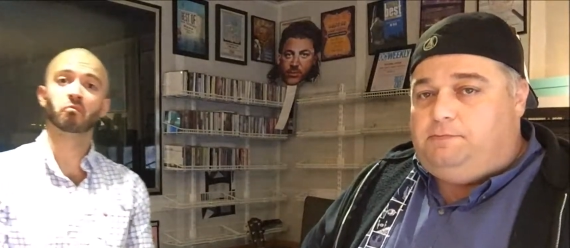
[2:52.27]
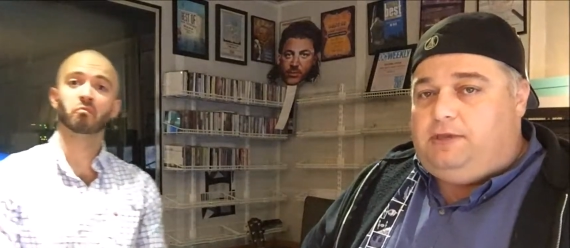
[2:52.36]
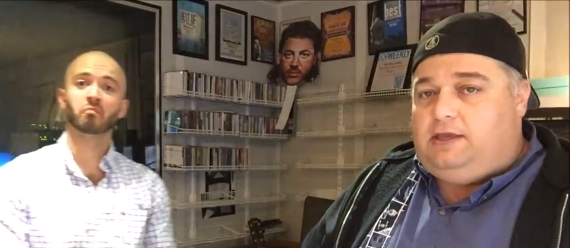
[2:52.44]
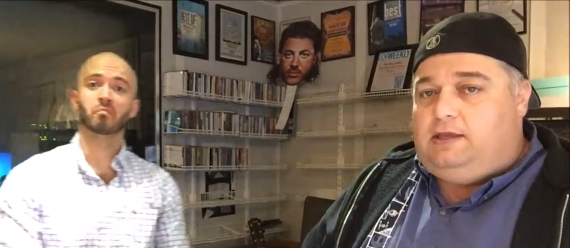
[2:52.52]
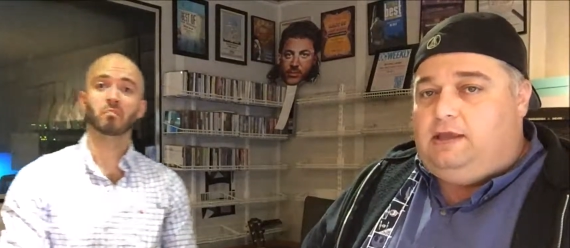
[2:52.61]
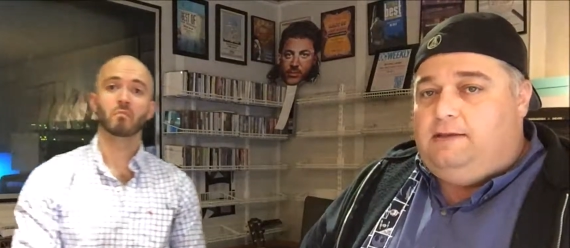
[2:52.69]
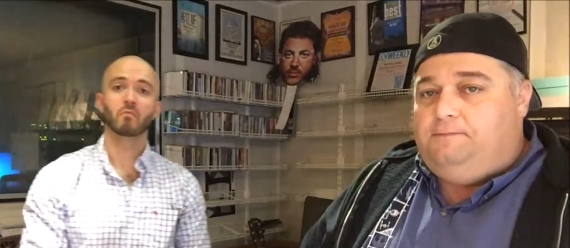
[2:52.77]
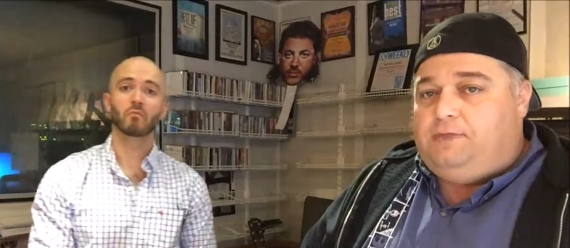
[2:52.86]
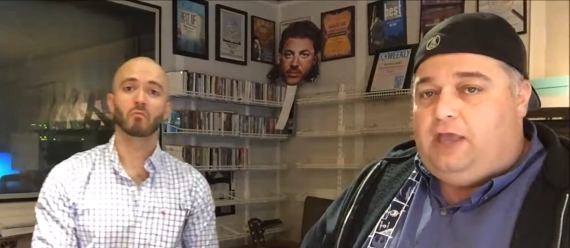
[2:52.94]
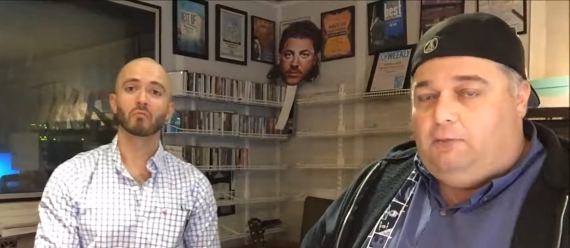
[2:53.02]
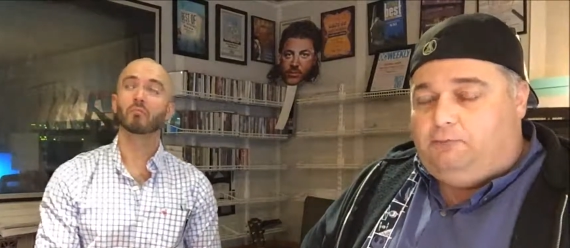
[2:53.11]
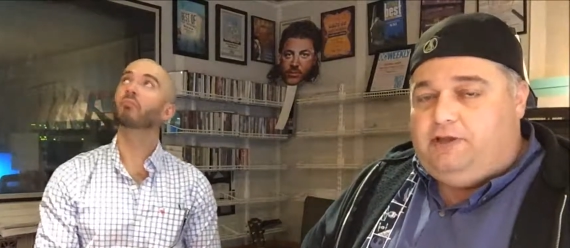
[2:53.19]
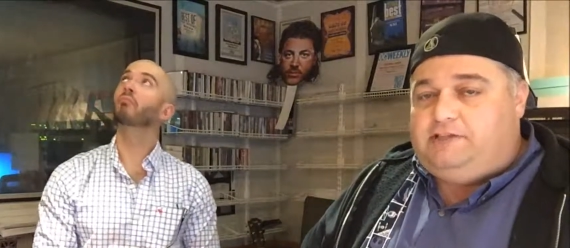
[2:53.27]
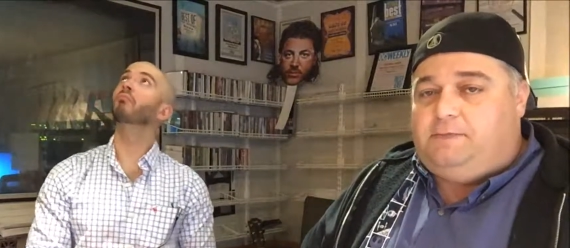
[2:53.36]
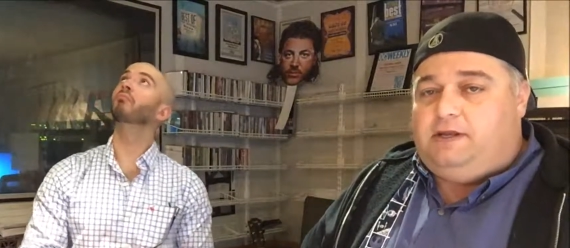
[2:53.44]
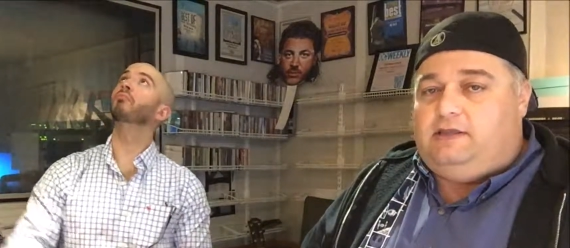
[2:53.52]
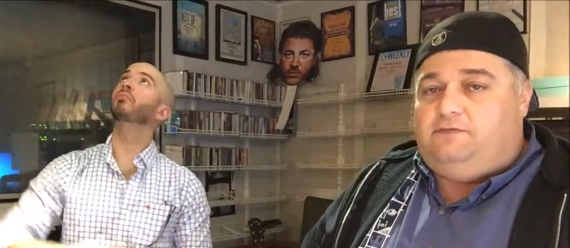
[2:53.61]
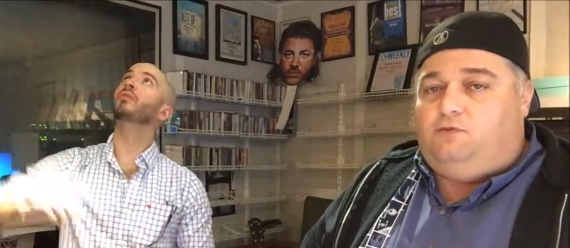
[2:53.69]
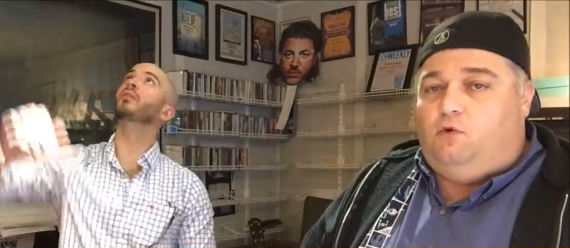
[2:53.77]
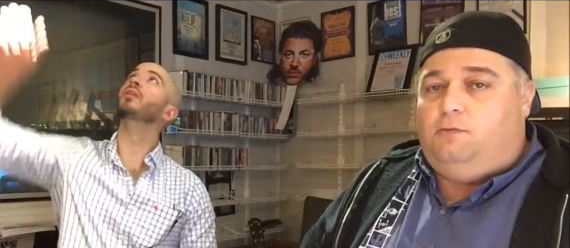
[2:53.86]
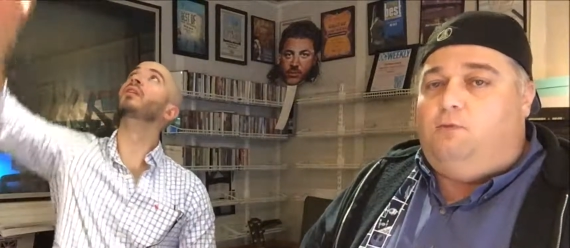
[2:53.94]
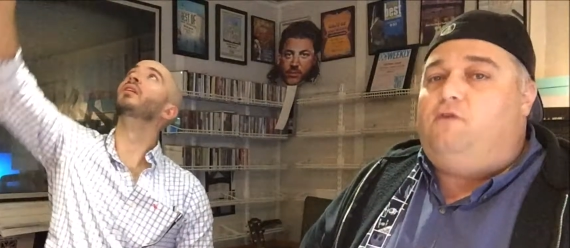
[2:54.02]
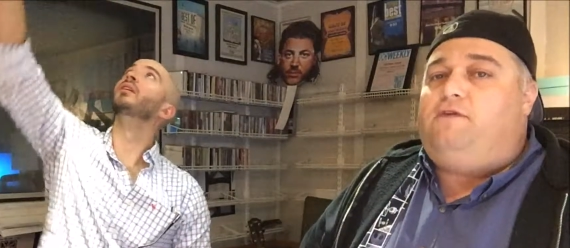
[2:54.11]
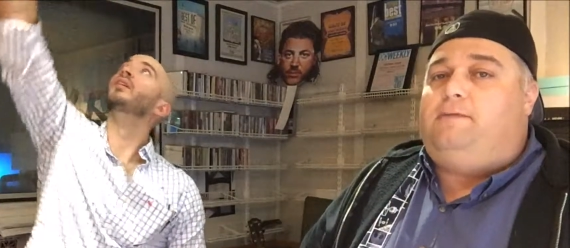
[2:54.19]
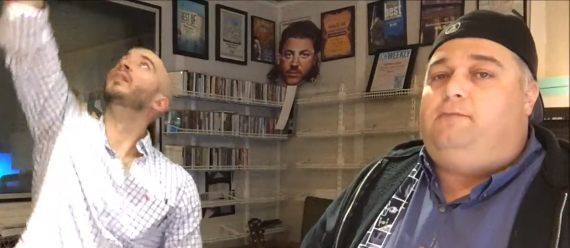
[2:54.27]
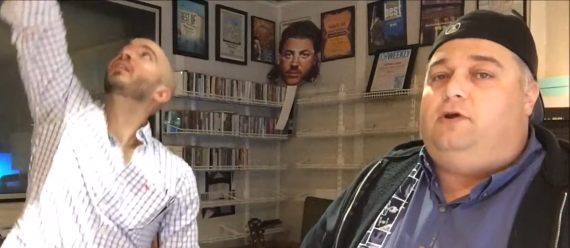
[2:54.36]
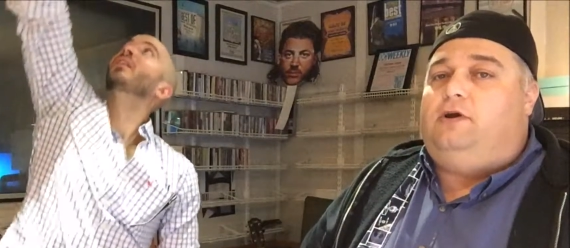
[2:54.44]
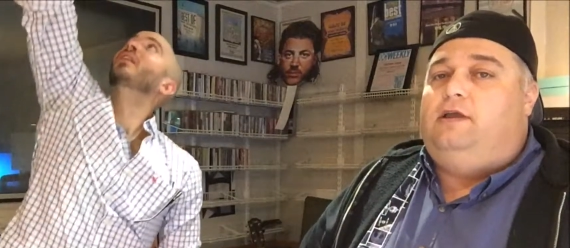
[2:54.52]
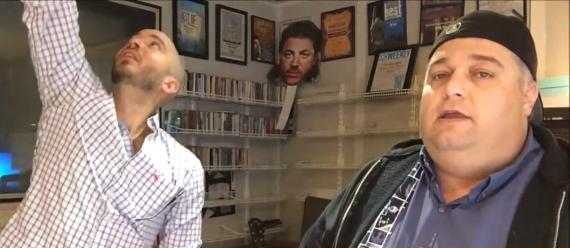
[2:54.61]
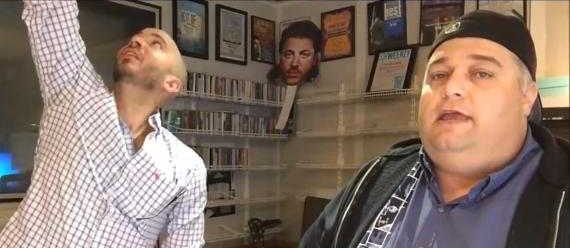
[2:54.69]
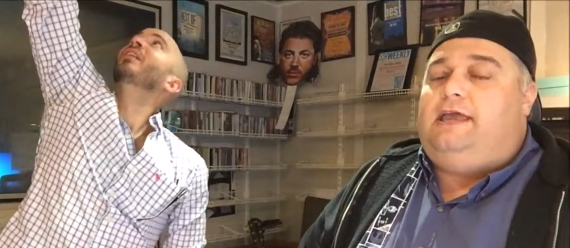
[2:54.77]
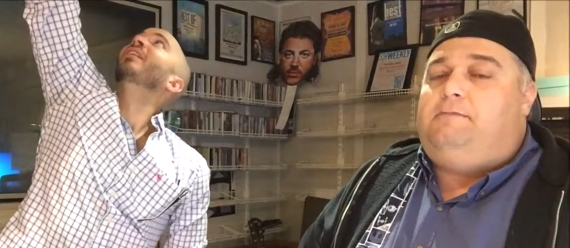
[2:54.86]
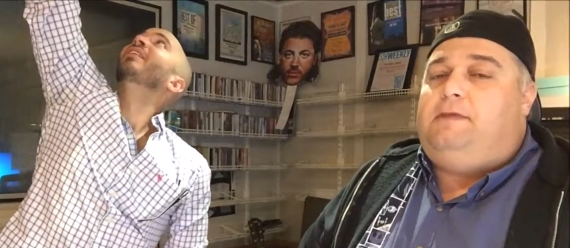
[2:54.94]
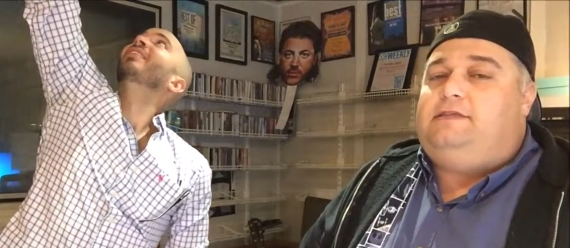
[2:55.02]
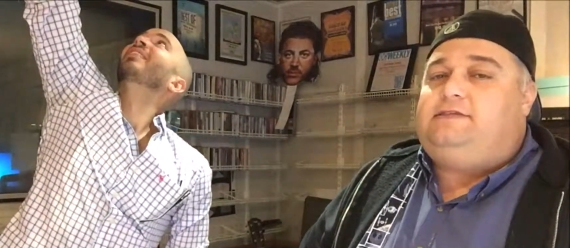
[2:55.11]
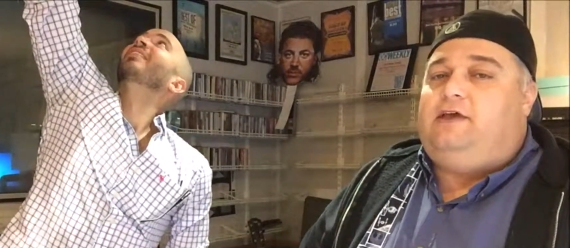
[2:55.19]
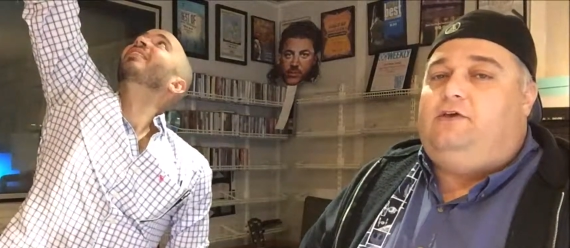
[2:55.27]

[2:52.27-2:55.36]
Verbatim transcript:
Speaker 1: a bid, help raise money for Movember and men's